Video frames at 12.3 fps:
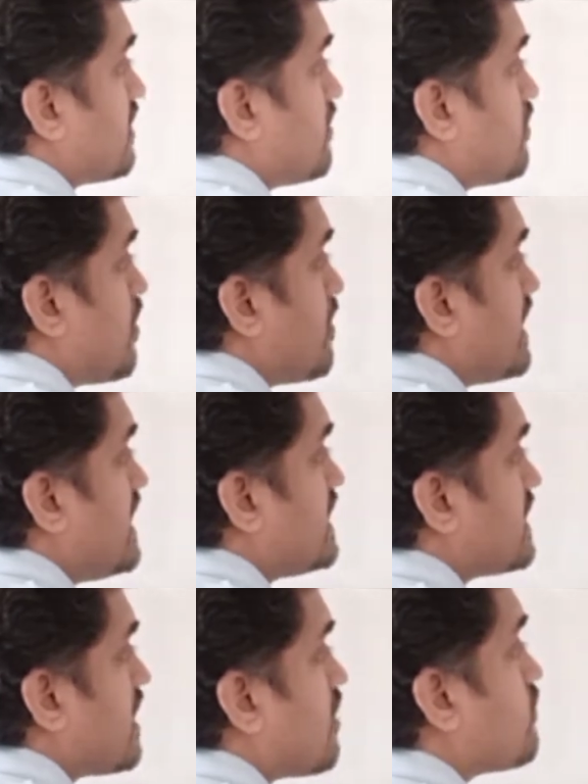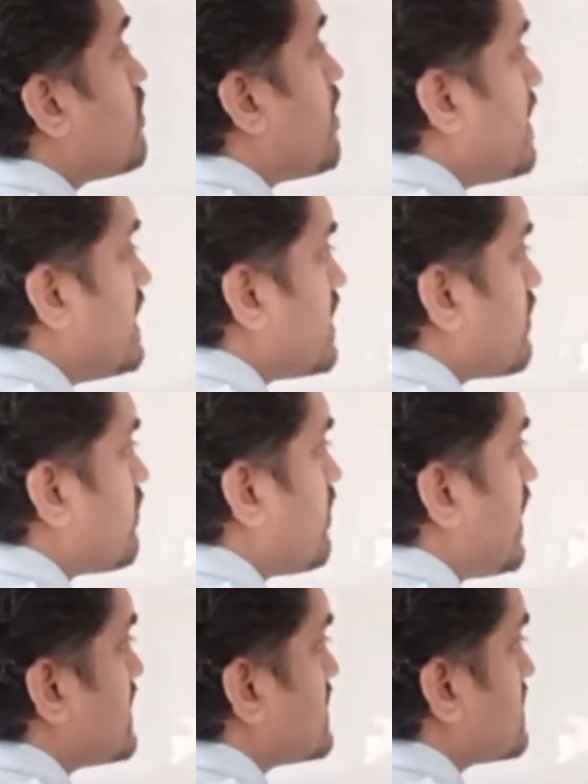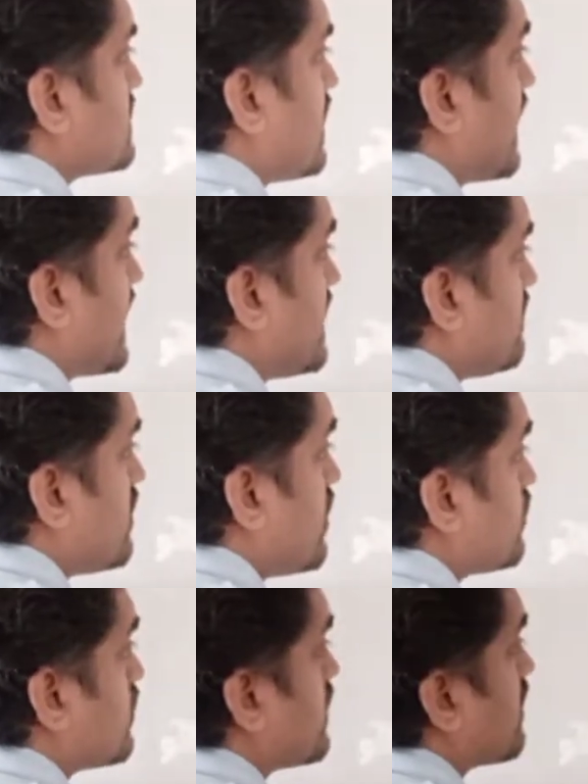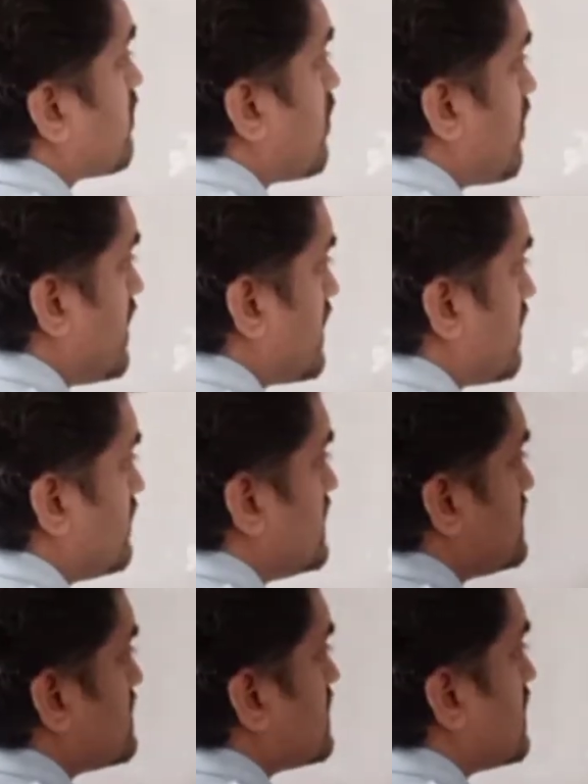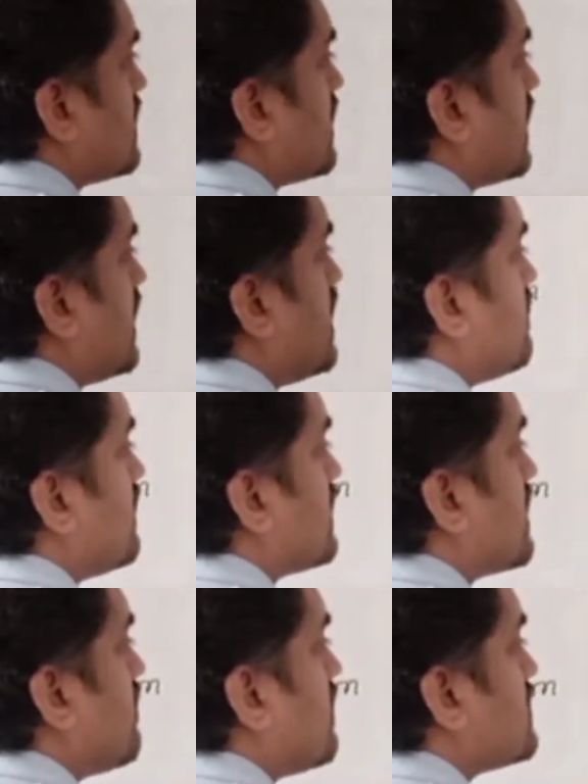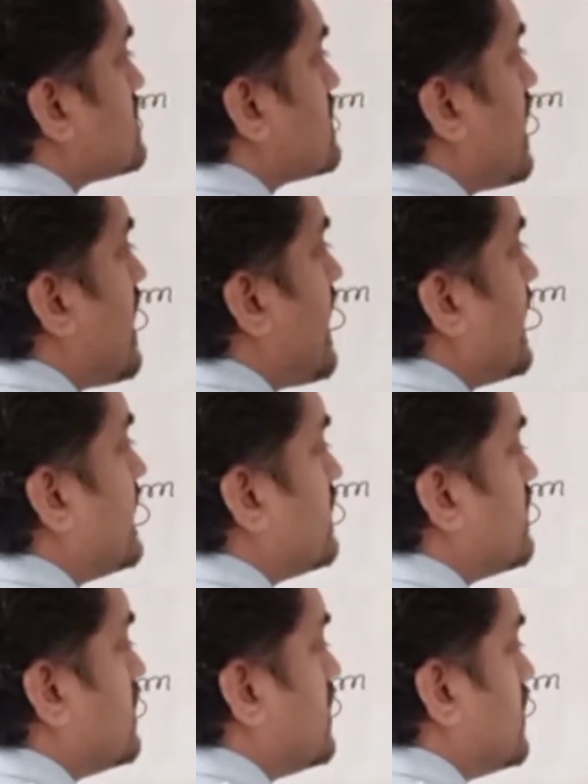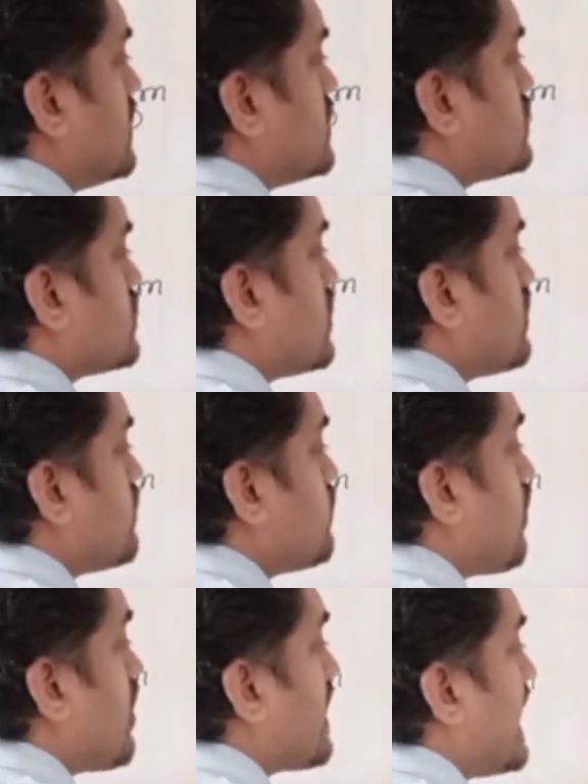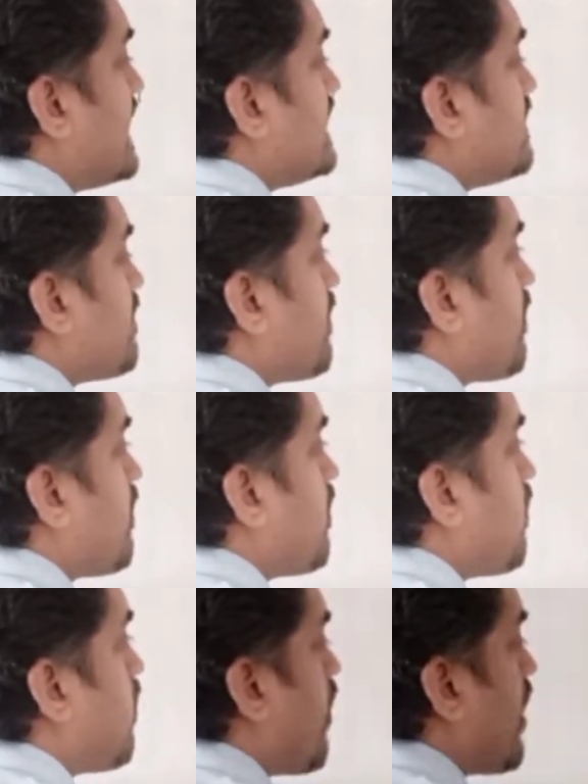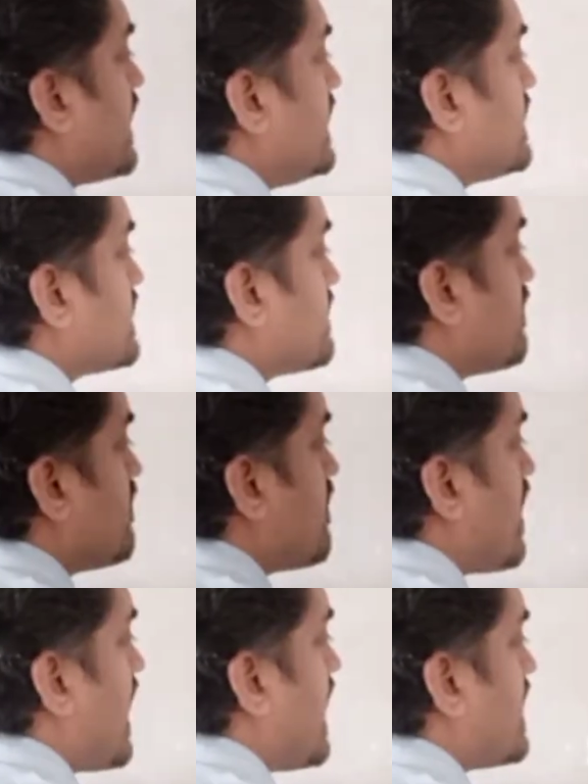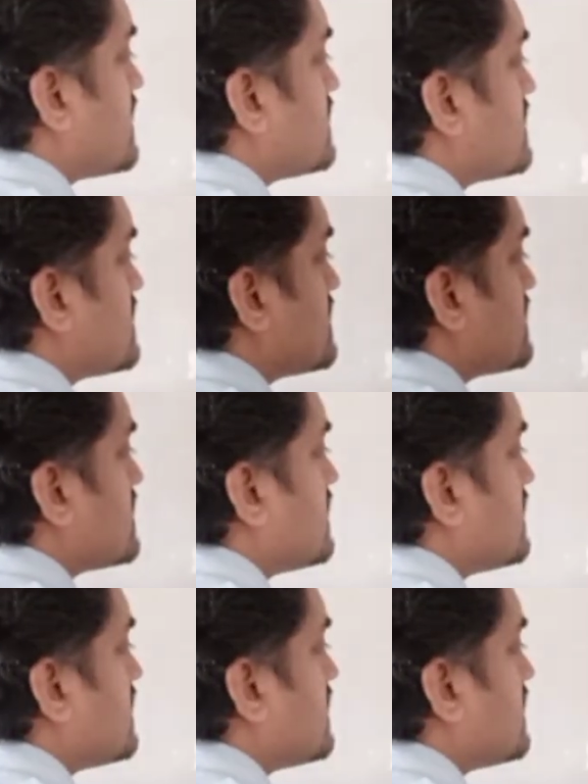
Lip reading: moment of mass, again we have to take moment of these, it will give us I. So for any point mass,